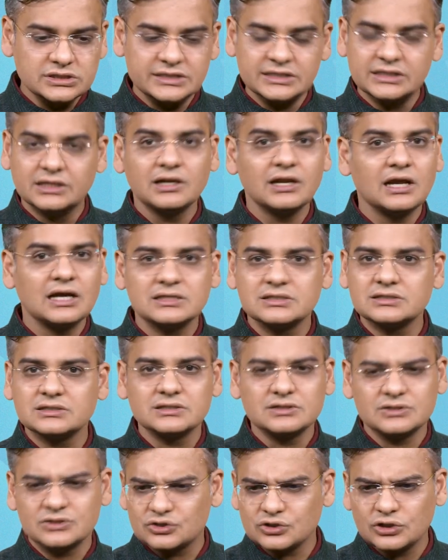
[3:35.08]
the
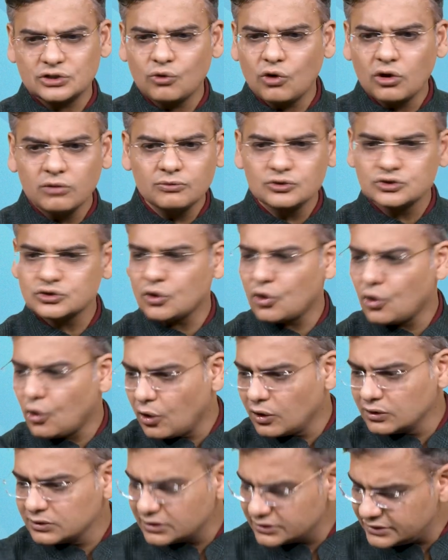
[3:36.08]
glasses, and almost
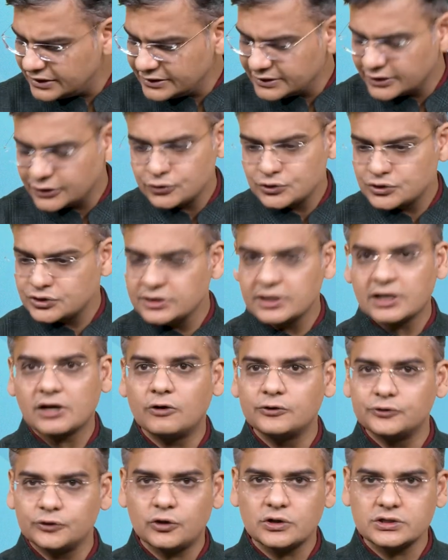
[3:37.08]
all the things that you see
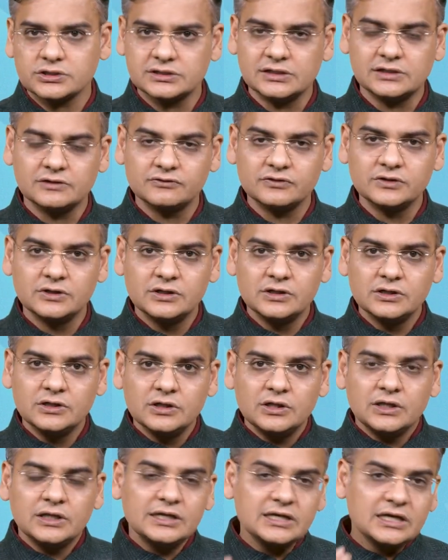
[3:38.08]
around yourself,
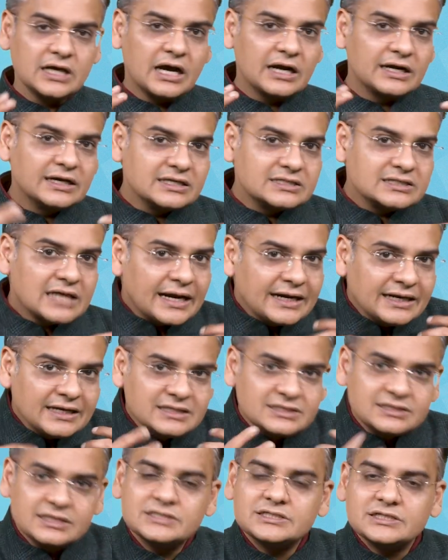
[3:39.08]
they are designed
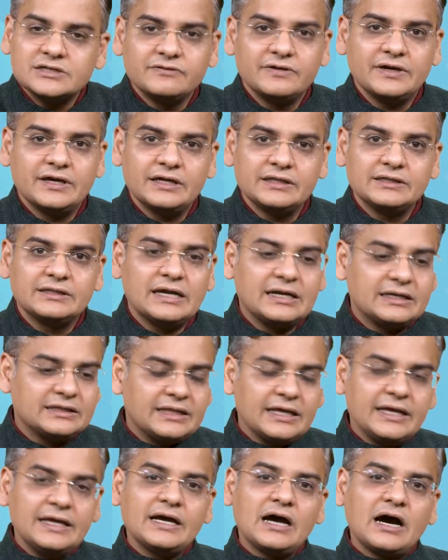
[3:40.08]
in such a way that
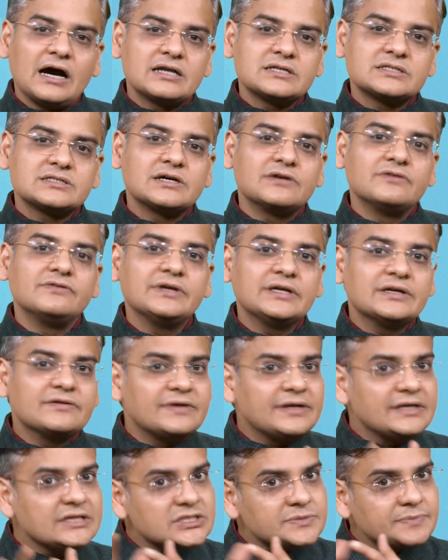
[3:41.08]
they are serving a
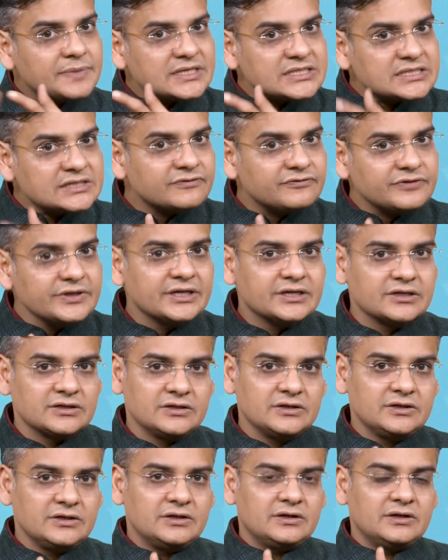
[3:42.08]
very specific
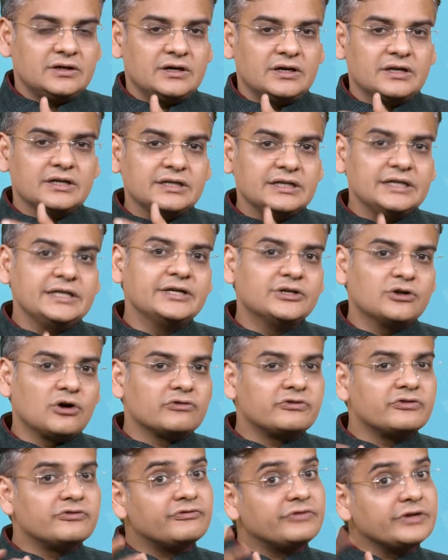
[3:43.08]
need
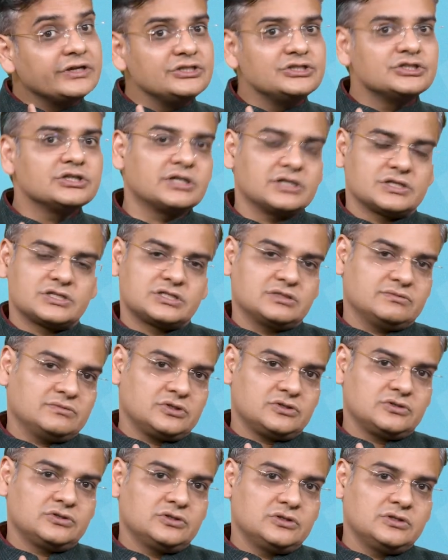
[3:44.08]
of a fringe
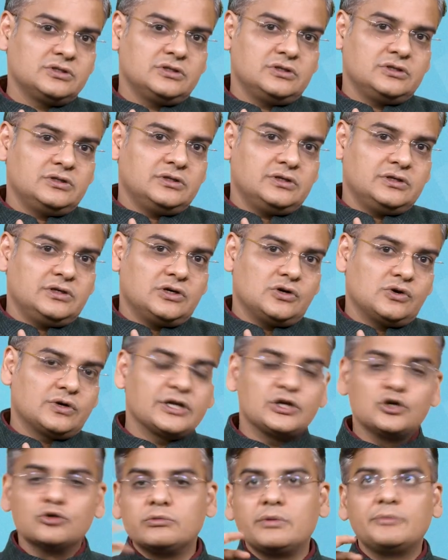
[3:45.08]
customer,
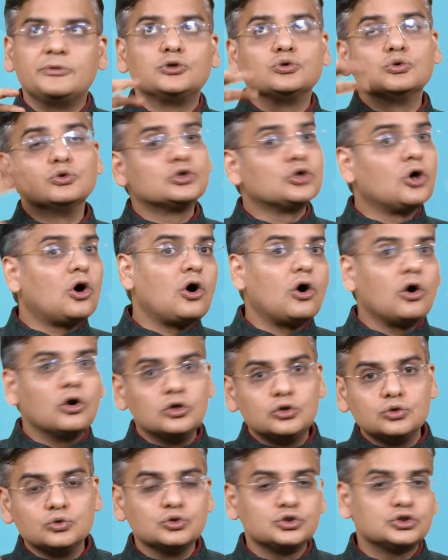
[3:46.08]
okay, who may be too tall,
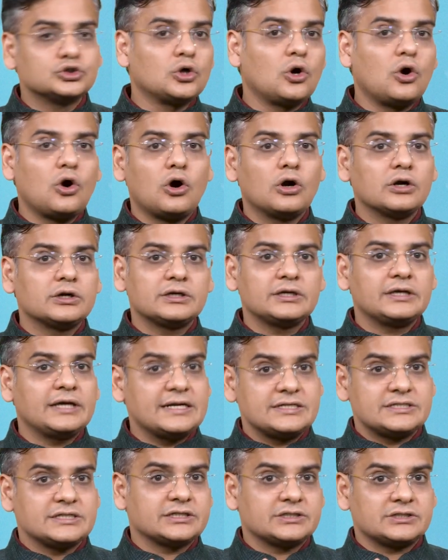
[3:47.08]
too short,
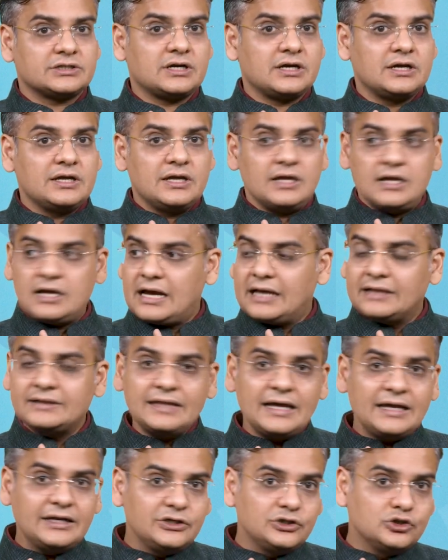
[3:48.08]
etc. And
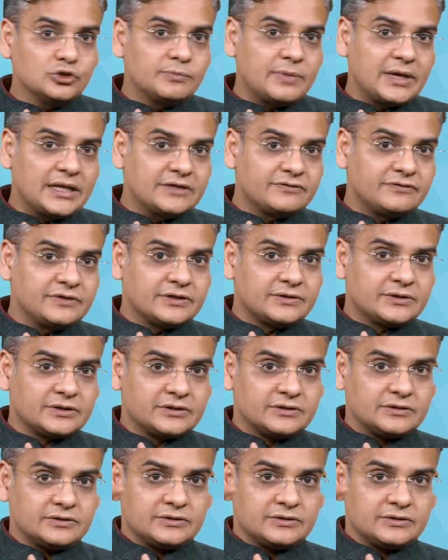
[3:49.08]
then you benefit